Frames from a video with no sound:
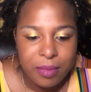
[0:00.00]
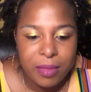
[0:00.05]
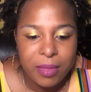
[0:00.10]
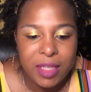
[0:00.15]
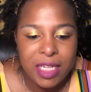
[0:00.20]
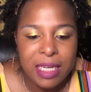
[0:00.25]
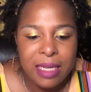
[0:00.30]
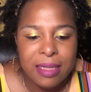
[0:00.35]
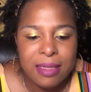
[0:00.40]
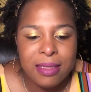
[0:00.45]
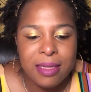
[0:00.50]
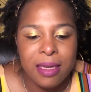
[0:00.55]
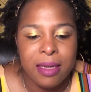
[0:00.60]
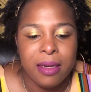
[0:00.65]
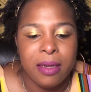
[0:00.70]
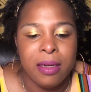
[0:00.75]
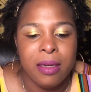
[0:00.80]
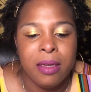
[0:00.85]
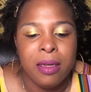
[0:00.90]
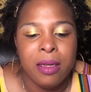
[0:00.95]
He
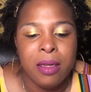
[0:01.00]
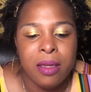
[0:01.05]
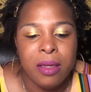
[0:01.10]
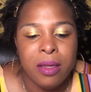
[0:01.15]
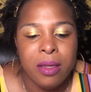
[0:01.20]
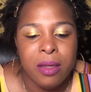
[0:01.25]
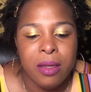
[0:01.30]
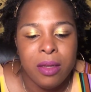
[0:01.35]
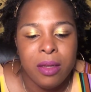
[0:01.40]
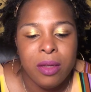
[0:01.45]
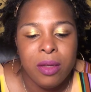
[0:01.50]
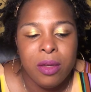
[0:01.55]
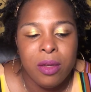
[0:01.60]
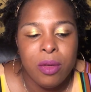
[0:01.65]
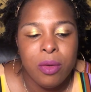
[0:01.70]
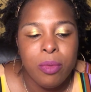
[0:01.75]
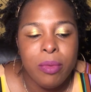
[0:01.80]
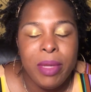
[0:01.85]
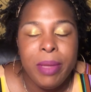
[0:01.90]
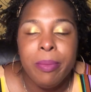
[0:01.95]
said,
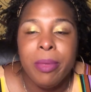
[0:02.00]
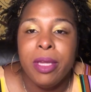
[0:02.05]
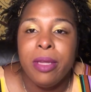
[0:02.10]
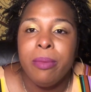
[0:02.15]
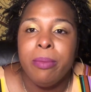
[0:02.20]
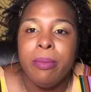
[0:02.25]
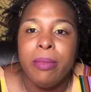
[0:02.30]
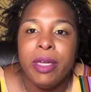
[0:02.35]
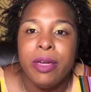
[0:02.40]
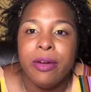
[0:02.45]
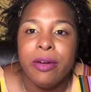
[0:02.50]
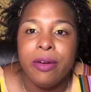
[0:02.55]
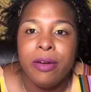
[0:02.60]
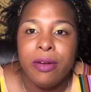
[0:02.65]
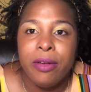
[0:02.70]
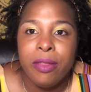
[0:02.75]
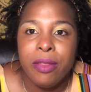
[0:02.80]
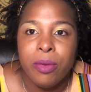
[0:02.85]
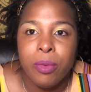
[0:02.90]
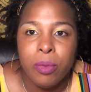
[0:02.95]
"We but
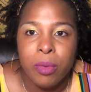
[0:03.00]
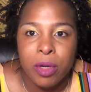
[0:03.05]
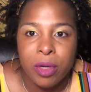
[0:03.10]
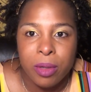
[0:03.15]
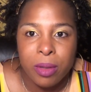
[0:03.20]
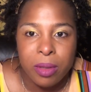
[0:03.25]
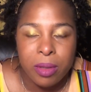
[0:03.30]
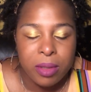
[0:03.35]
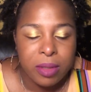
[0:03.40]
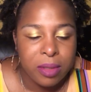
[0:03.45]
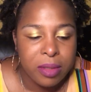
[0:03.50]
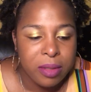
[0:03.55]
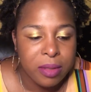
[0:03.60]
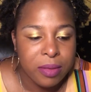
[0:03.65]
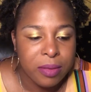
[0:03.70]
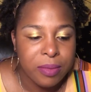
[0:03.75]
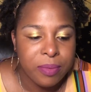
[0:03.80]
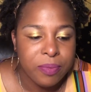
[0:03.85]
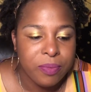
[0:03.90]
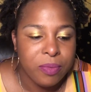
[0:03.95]
mirror the world.
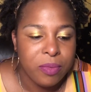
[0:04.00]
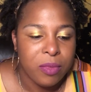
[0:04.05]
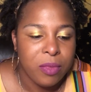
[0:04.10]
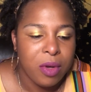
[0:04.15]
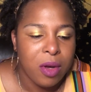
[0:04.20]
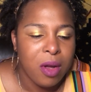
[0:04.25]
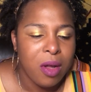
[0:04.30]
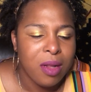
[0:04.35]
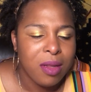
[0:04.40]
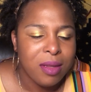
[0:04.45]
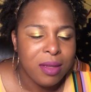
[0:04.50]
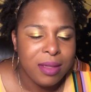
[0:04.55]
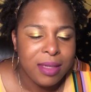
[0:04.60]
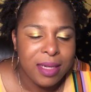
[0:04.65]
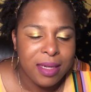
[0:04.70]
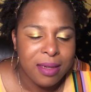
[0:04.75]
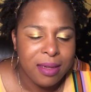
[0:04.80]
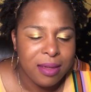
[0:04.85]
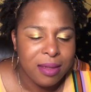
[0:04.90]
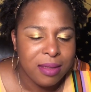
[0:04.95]
All the
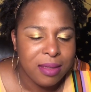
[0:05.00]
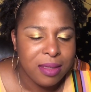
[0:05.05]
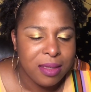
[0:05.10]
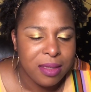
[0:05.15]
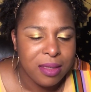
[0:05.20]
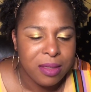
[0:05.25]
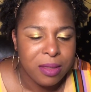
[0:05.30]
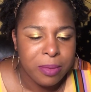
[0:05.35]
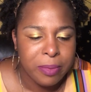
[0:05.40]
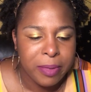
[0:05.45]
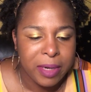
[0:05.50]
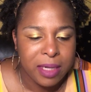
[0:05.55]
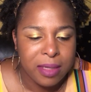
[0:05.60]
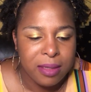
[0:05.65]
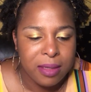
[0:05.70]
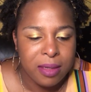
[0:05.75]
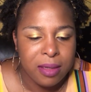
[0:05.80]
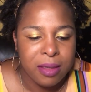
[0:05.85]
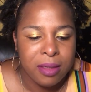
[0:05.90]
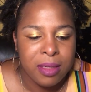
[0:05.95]
tendencies
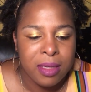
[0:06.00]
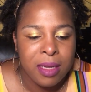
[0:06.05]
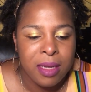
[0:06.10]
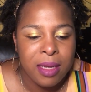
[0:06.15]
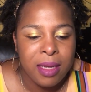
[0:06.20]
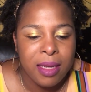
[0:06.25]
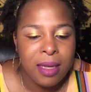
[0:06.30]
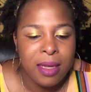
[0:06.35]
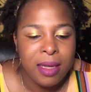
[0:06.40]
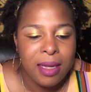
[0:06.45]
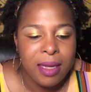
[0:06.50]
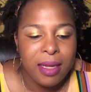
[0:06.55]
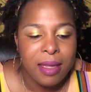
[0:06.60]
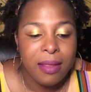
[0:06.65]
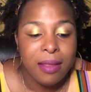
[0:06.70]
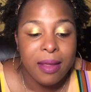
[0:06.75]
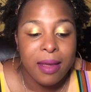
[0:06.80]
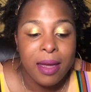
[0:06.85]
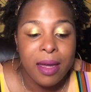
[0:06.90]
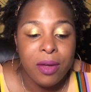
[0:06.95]
present
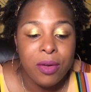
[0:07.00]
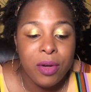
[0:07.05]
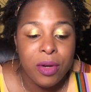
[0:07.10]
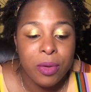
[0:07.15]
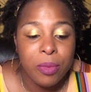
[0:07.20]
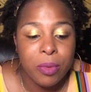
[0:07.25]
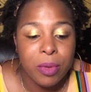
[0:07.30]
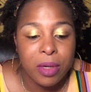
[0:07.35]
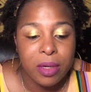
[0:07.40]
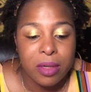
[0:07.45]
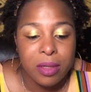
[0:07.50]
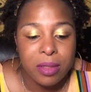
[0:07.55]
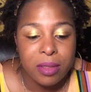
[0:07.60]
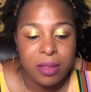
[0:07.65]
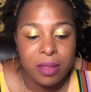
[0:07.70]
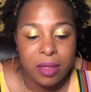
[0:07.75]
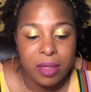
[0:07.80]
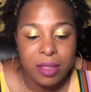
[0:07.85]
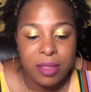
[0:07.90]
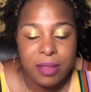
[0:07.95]
in the outer
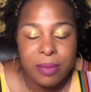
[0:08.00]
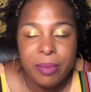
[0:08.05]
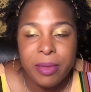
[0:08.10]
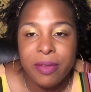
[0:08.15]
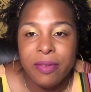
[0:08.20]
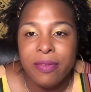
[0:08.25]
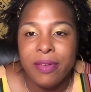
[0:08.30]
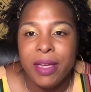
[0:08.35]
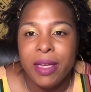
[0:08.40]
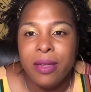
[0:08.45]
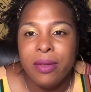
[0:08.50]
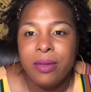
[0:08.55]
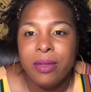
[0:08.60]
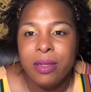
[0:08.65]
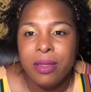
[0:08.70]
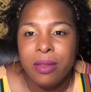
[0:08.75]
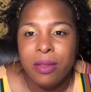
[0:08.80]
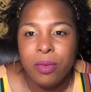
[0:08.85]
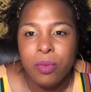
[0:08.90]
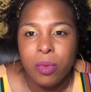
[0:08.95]
world are to be
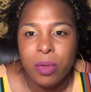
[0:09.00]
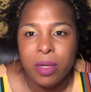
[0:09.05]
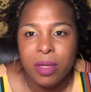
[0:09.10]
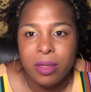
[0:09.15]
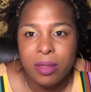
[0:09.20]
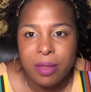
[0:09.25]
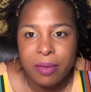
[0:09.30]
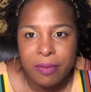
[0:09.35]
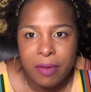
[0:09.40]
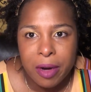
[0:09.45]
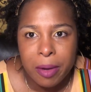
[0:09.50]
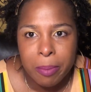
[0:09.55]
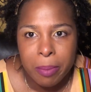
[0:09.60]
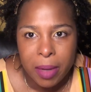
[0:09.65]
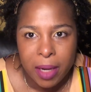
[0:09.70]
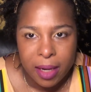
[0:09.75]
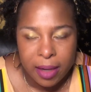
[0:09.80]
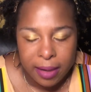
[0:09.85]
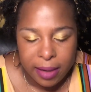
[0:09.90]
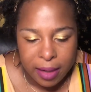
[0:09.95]
found in the world of our
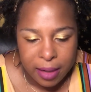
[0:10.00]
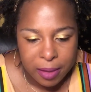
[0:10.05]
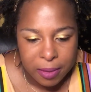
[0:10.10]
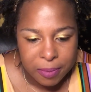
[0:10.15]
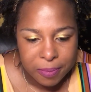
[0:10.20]
body.